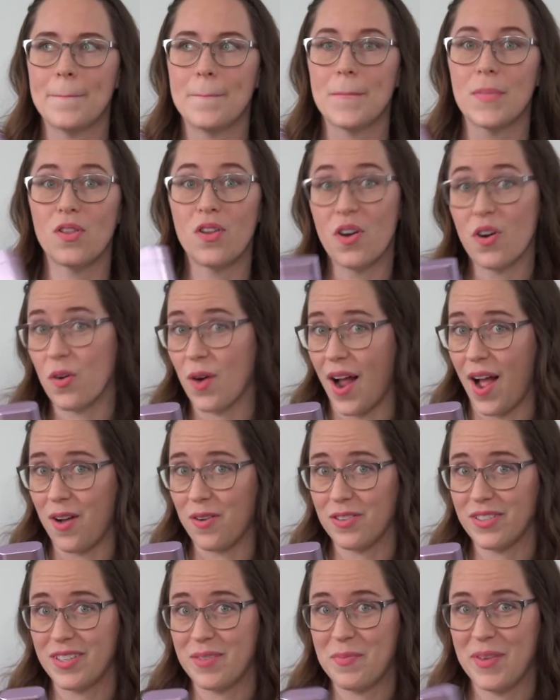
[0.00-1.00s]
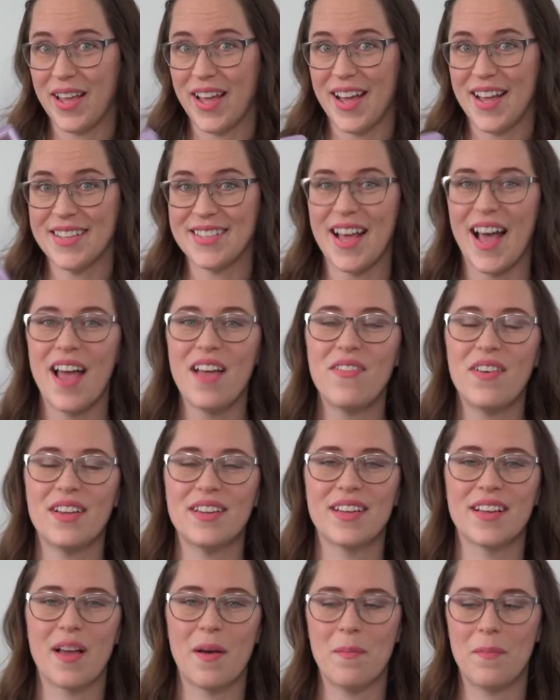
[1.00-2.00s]
look around, because I
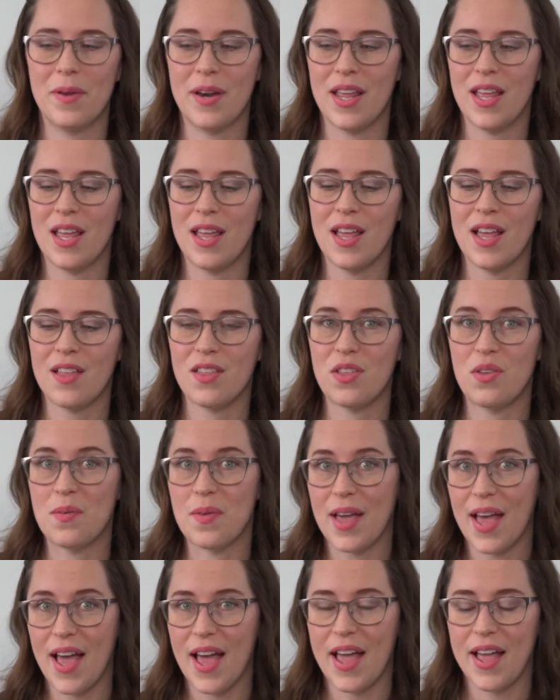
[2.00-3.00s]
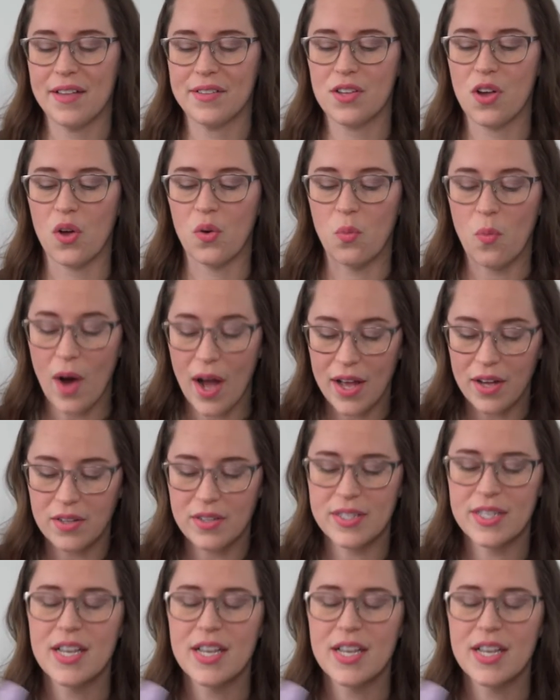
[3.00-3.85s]
found a company in the UK, it's called Wild,